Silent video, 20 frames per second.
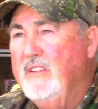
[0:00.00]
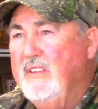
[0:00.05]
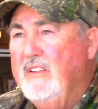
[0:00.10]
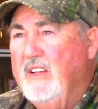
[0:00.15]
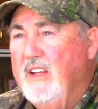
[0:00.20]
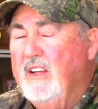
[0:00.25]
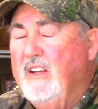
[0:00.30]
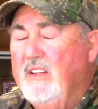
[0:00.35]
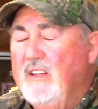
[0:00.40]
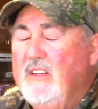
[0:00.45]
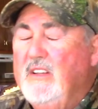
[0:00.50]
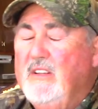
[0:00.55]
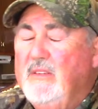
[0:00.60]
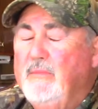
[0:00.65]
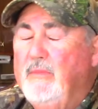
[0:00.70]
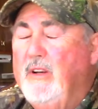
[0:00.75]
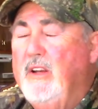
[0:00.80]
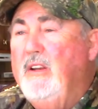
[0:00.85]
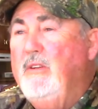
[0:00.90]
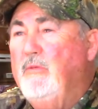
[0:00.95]
Yeah,
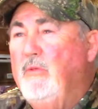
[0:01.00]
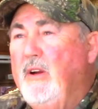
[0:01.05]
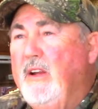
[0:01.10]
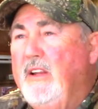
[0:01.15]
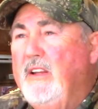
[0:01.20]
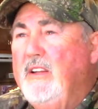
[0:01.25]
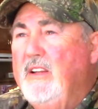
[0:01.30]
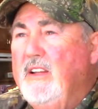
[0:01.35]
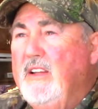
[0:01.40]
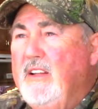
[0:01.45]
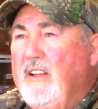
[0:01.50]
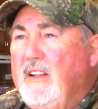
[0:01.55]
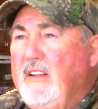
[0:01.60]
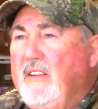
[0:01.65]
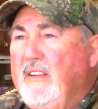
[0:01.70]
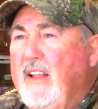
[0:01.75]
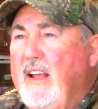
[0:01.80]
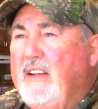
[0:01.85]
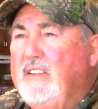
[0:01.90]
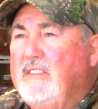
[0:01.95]
but anyway,
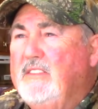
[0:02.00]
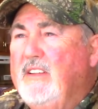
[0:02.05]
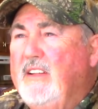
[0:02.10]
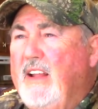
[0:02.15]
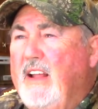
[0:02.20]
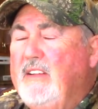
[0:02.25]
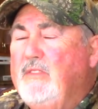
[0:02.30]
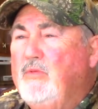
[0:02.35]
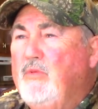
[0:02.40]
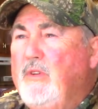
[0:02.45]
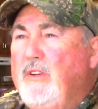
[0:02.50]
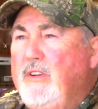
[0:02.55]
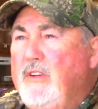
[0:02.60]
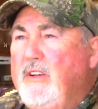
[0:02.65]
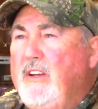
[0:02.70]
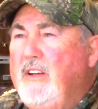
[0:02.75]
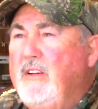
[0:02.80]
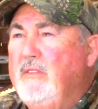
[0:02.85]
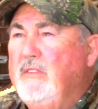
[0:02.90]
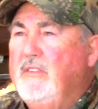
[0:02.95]
that's when you
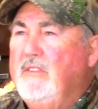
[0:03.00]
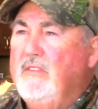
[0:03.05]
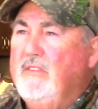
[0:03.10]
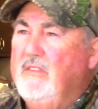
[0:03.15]
need to